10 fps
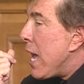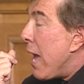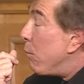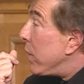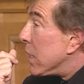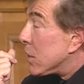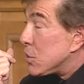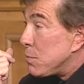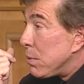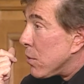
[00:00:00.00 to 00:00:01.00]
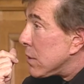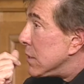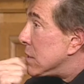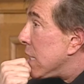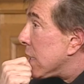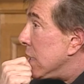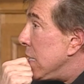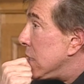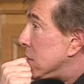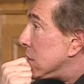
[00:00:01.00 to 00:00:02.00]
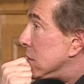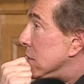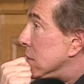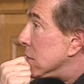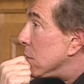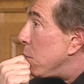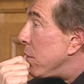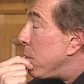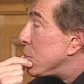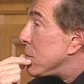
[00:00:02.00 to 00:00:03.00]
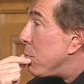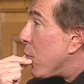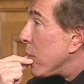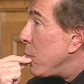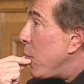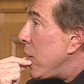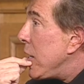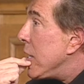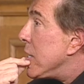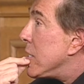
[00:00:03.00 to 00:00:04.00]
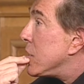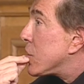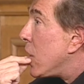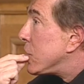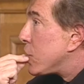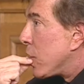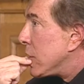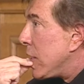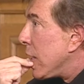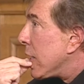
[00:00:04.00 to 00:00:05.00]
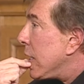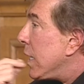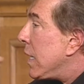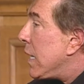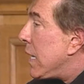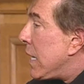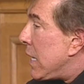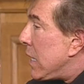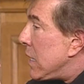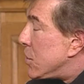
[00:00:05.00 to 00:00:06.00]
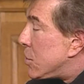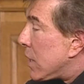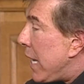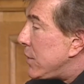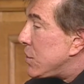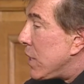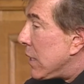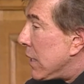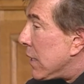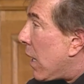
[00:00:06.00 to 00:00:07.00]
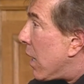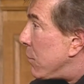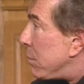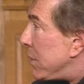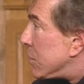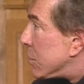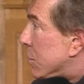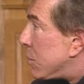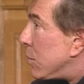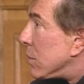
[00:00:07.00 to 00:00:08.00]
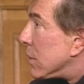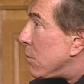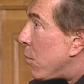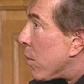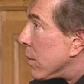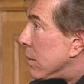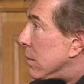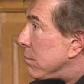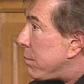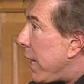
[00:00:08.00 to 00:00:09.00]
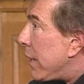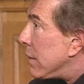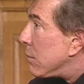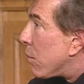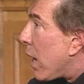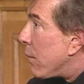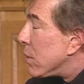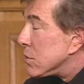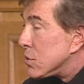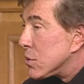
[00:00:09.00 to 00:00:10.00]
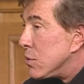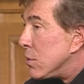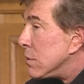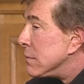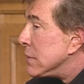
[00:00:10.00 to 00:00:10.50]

And we explore these techniques. The most important one is called storytelling. It's a case study at Harvard Business School and at Wharton, at Penn, where I went to school